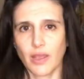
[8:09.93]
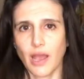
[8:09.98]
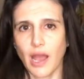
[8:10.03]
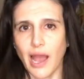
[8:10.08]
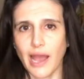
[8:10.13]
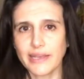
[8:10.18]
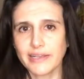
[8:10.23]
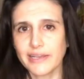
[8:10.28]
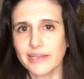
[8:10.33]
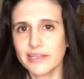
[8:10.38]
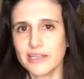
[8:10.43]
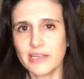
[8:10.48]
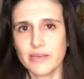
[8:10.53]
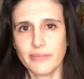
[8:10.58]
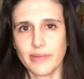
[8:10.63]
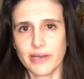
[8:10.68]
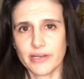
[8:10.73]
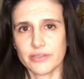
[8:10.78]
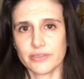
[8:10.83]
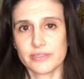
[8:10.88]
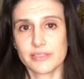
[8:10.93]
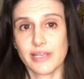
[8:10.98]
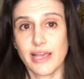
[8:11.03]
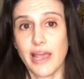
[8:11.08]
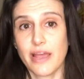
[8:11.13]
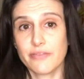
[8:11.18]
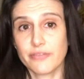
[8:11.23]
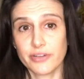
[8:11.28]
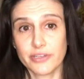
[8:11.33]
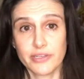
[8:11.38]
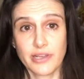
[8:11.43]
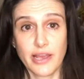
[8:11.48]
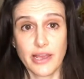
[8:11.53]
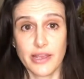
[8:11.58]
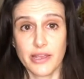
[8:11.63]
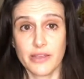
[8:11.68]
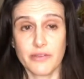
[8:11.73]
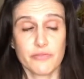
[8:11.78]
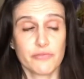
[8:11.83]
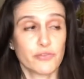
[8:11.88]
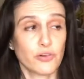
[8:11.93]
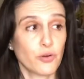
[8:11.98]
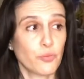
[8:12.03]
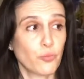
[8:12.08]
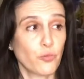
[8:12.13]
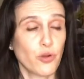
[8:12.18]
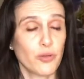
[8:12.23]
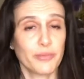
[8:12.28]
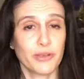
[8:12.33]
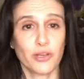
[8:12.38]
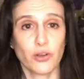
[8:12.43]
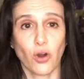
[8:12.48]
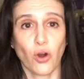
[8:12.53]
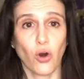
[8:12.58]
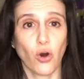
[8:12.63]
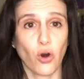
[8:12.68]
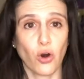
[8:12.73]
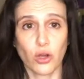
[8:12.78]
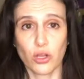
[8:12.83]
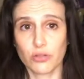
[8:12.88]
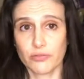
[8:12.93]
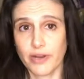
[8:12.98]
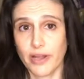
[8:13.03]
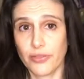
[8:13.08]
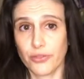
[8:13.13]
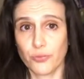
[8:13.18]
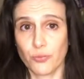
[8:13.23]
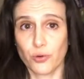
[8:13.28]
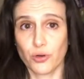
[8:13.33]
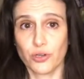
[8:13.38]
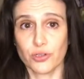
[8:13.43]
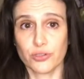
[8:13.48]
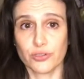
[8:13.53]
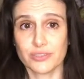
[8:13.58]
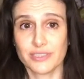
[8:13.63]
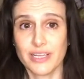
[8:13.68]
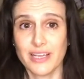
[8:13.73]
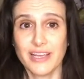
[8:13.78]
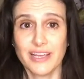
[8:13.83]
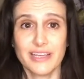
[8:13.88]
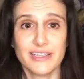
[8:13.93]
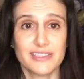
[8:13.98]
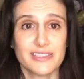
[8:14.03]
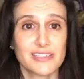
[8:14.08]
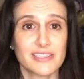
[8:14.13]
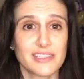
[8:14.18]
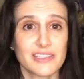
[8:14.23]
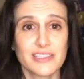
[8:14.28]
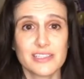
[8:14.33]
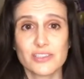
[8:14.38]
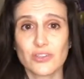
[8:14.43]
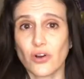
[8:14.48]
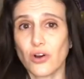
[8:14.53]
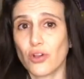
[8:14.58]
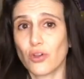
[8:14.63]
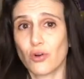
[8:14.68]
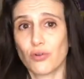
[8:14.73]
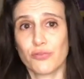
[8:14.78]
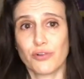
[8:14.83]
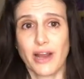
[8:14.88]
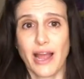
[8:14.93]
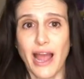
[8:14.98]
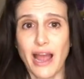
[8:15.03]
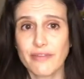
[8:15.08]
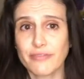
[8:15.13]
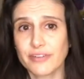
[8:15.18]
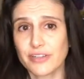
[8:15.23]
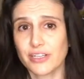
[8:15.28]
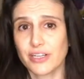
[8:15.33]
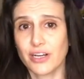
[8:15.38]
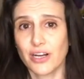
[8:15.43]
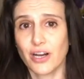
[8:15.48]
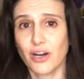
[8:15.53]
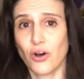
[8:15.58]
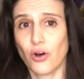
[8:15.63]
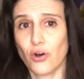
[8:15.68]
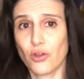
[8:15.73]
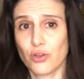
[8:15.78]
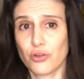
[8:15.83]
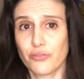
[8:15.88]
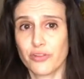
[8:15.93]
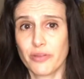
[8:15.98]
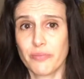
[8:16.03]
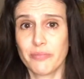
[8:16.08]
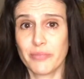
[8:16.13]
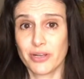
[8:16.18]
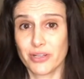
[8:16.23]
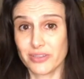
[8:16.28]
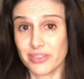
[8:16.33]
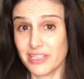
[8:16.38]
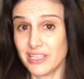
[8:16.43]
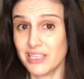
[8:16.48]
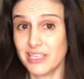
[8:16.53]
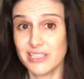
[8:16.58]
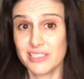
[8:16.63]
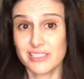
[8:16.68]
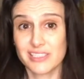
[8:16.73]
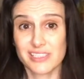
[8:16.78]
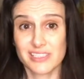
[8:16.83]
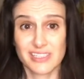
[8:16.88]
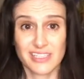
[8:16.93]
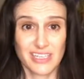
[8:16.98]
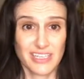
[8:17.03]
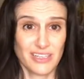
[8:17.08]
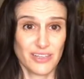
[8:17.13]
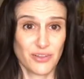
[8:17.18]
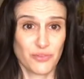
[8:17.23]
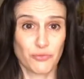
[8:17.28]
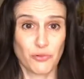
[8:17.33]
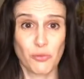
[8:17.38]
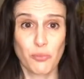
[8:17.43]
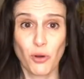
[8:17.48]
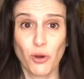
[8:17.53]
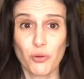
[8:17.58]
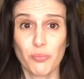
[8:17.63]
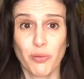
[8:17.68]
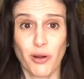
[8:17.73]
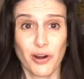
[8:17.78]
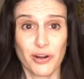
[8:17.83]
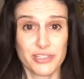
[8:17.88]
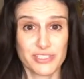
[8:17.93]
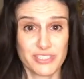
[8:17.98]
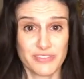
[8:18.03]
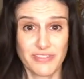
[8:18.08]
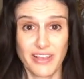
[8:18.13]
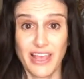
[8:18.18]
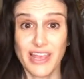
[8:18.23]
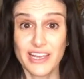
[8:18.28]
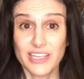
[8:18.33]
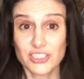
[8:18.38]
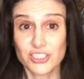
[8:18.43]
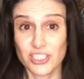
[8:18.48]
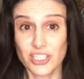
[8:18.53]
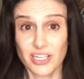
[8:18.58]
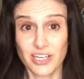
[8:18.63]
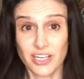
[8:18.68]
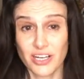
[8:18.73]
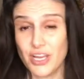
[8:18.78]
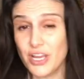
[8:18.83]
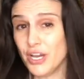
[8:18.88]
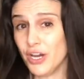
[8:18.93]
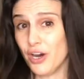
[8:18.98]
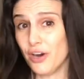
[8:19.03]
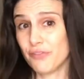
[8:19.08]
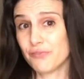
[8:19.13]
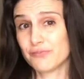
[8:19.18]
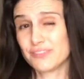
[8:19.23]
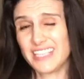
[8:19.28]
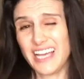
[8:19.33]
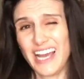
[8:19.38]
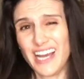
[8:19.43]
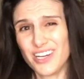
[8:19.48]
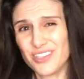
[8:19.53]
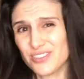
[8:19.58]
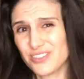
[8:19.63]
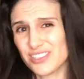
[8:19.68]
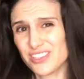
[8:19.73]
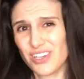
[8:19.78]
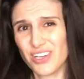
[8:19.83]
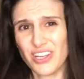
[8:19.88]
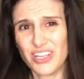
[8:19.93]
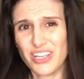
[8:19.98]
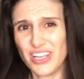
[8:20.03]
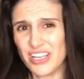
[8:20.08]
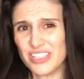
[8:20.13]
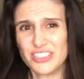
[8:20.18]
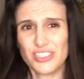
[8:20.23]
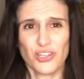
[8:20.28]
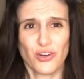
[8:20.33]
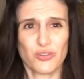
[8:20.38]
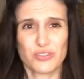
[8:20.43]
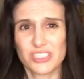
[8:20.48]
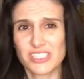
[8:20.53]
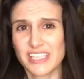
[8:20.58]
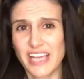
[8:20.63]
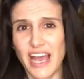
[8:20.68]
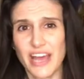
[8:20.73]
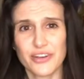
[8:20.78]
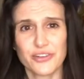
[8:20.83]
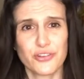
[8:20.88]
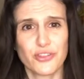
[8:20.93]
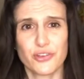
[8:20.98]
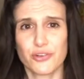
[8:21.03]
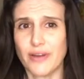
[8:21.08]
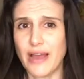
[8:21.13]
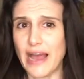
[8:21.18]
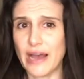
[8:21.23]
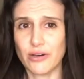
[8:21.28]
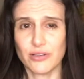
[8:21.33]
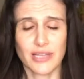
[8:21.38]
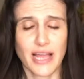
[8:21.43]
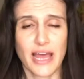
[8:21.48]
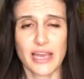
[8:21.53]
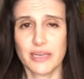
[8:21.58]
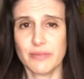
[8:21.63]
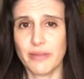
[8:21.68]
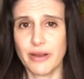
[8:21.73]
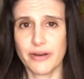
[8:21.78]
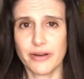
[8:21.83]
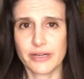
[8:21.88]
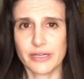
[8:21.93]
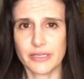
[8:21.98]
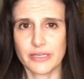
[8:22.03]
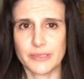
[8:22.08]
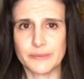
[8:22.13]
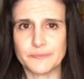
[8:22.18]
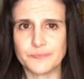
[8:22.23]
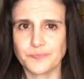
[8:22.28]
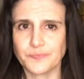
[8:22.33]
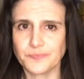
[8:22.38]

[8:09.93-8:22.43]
I get emails every day from women all around the world, in cities all over Africa, all over the Middle East, in remote parts of Asia, of towns, you know, scattered throughout Latin America.